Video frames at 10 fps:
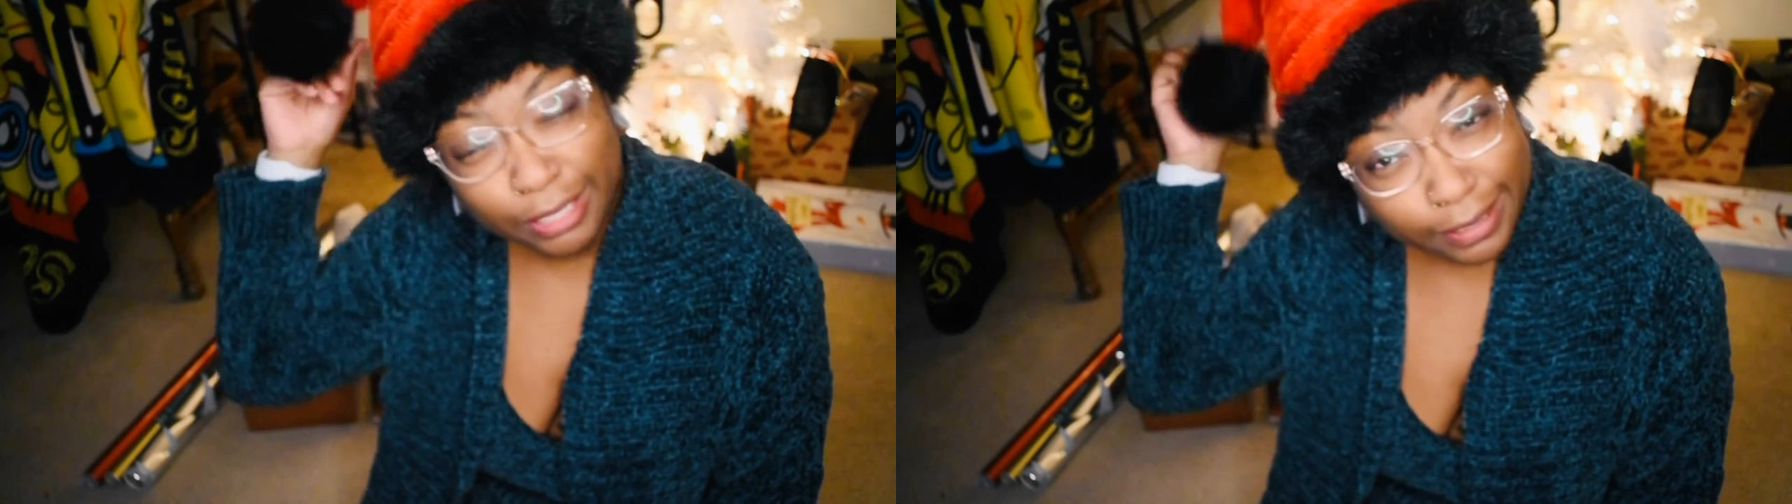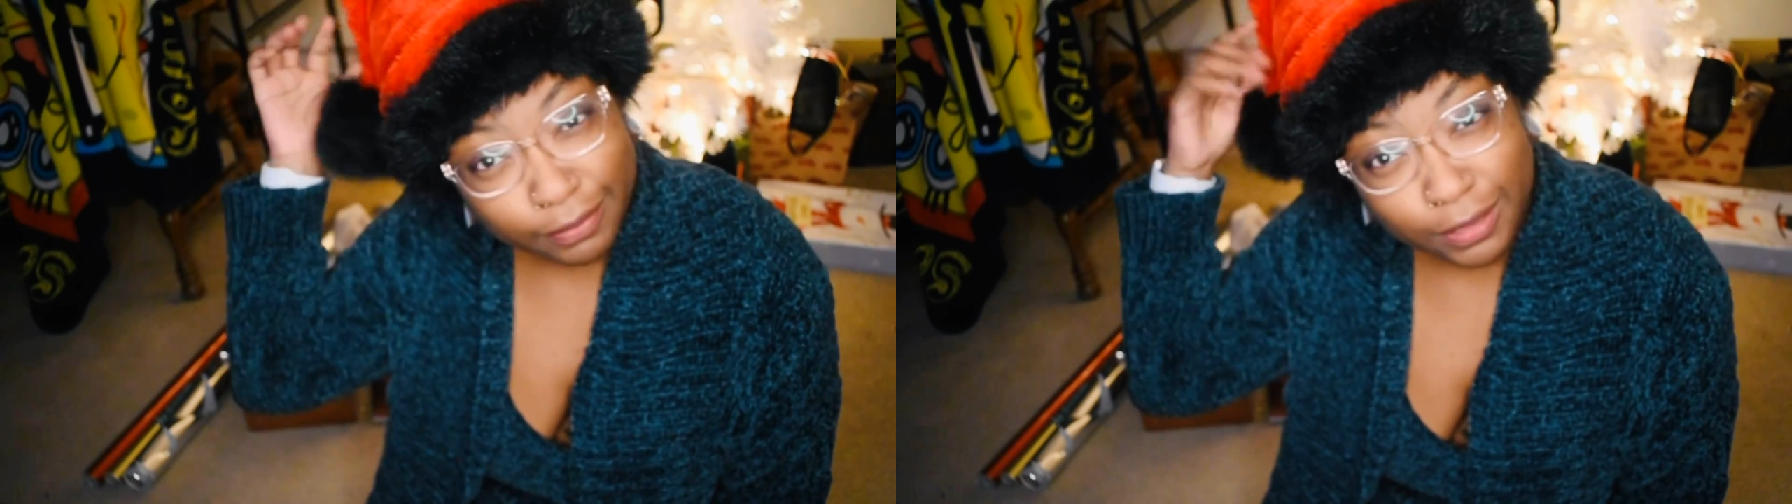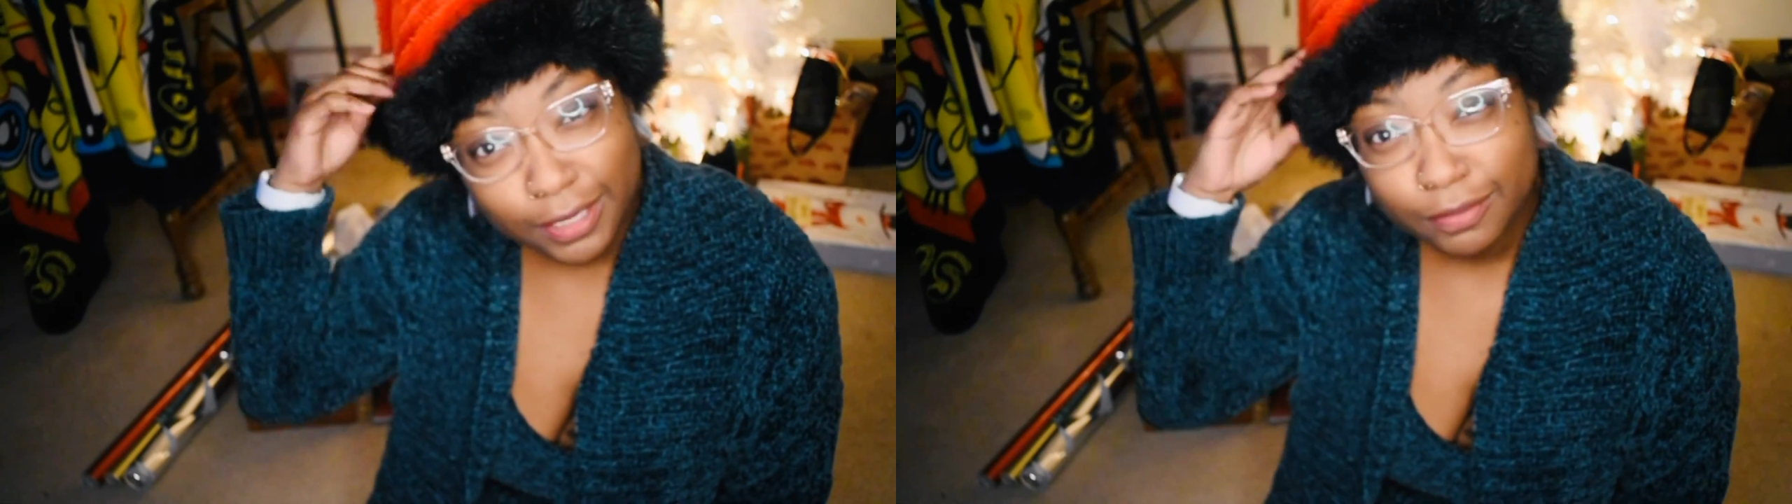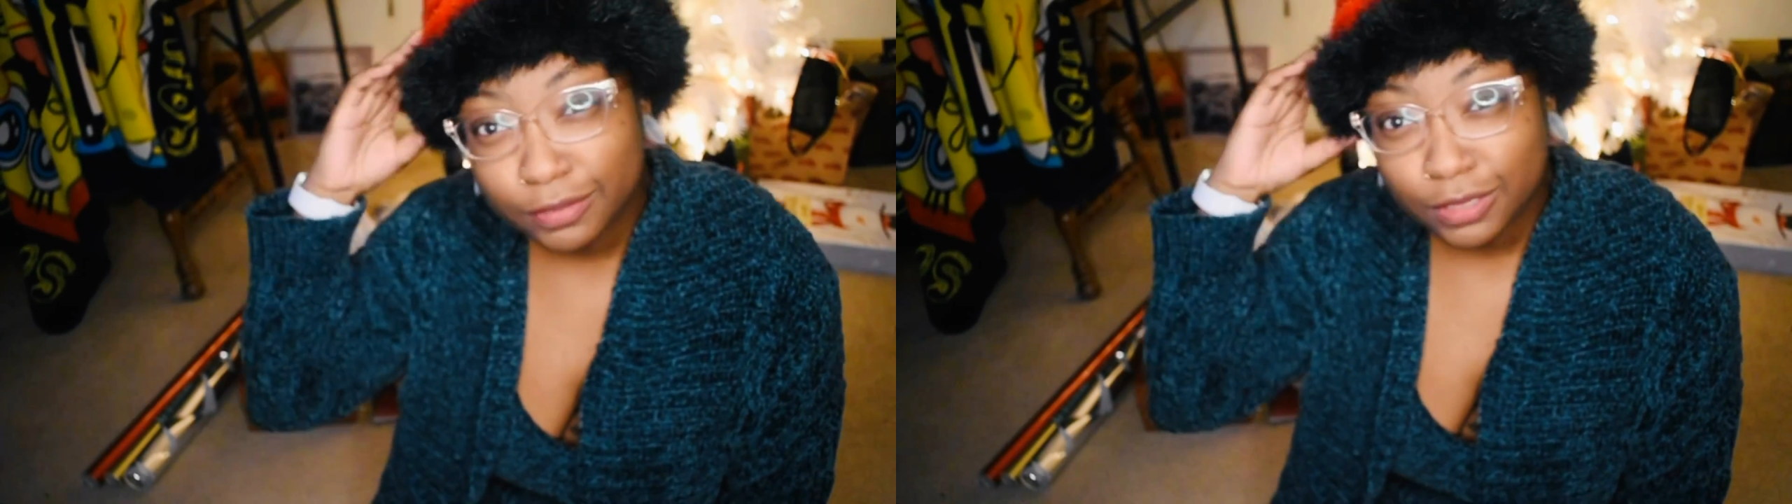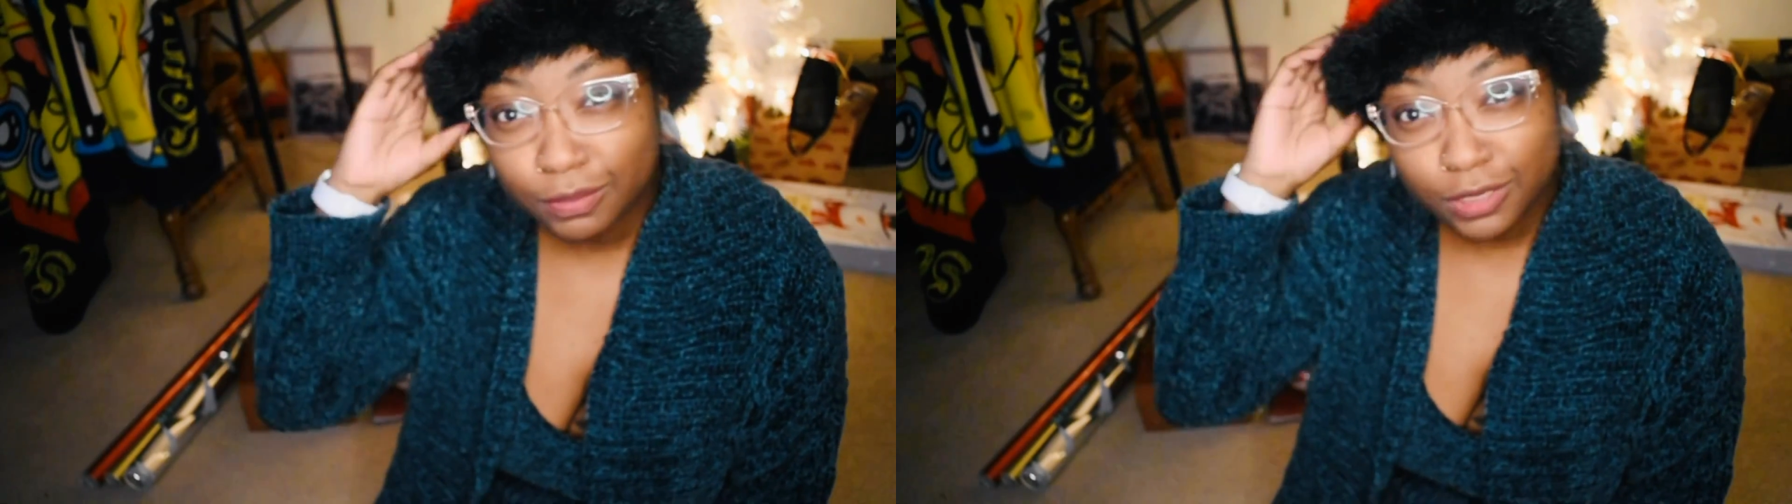You want to give
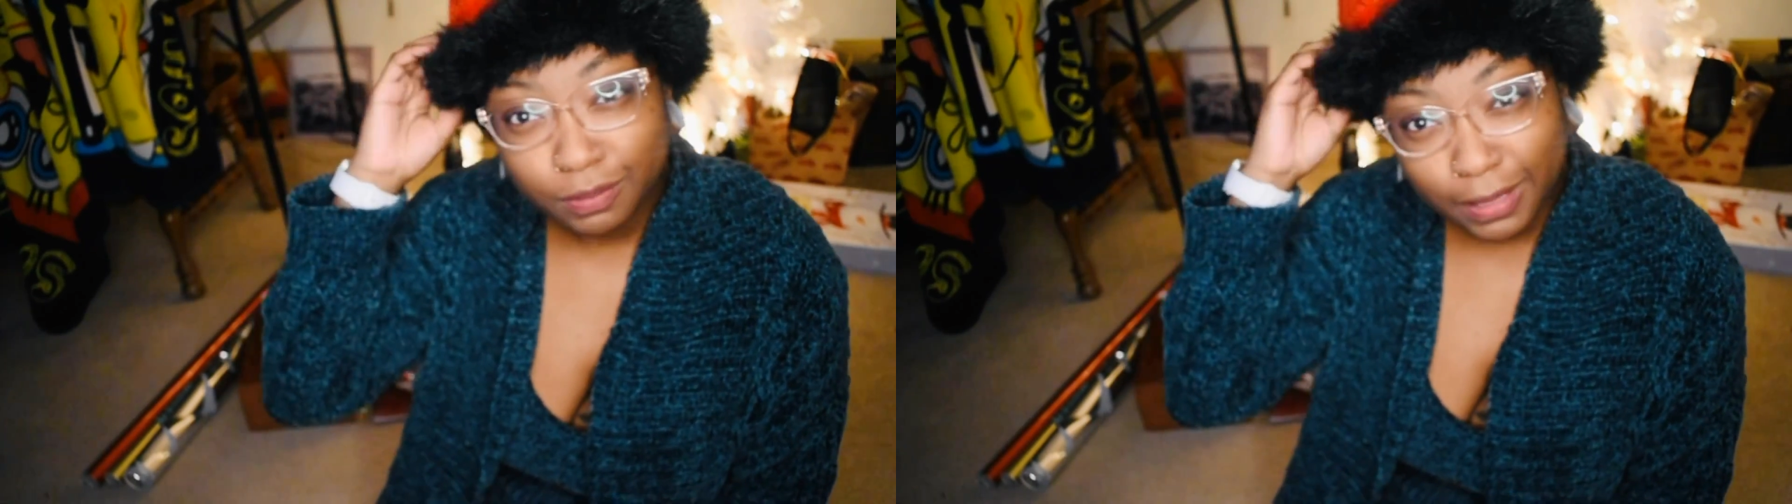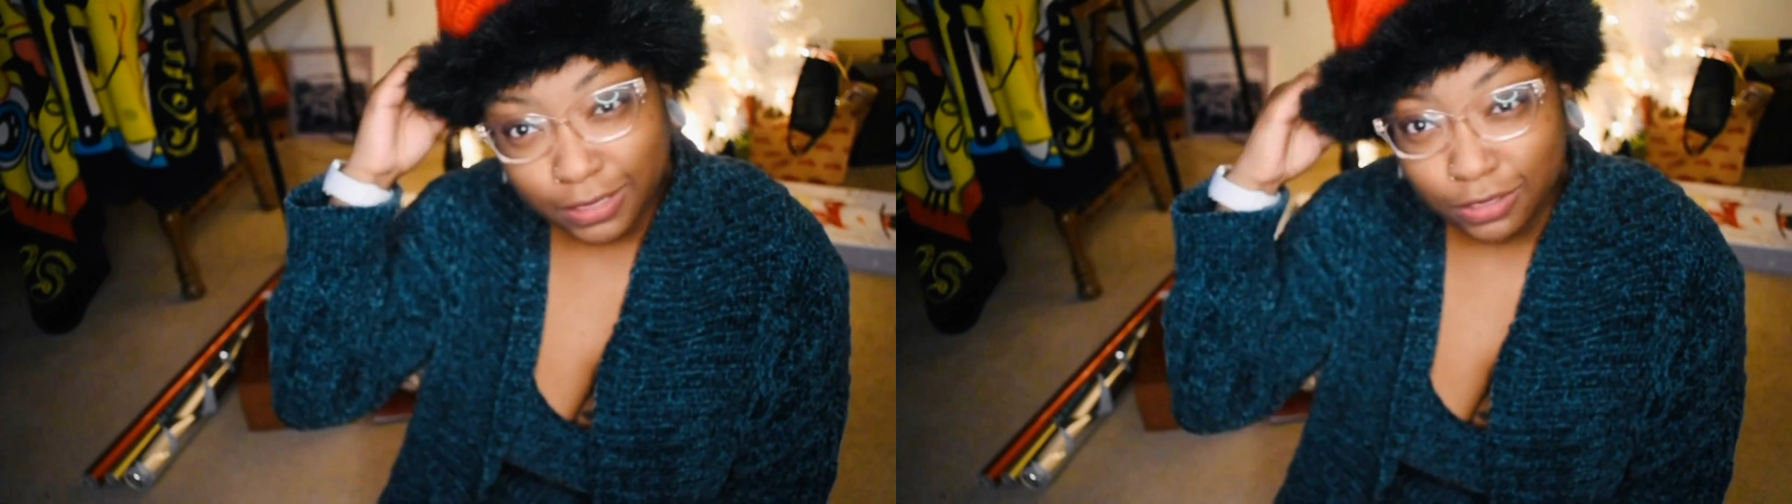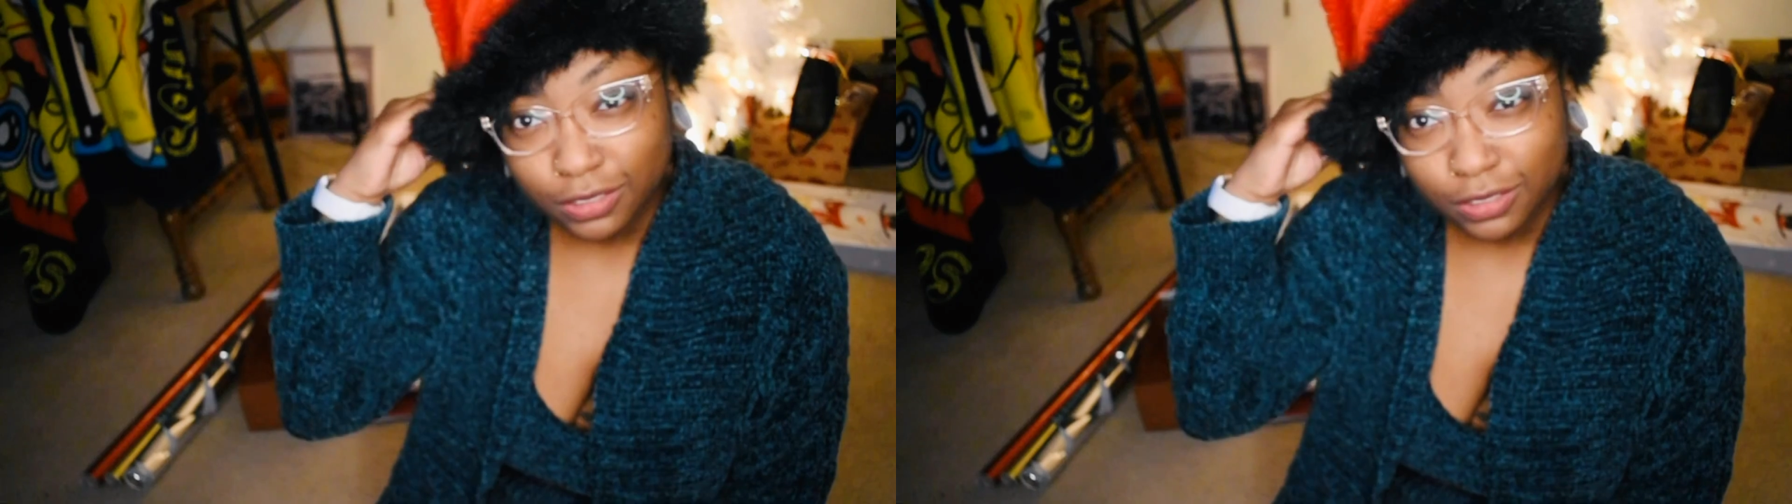them something special,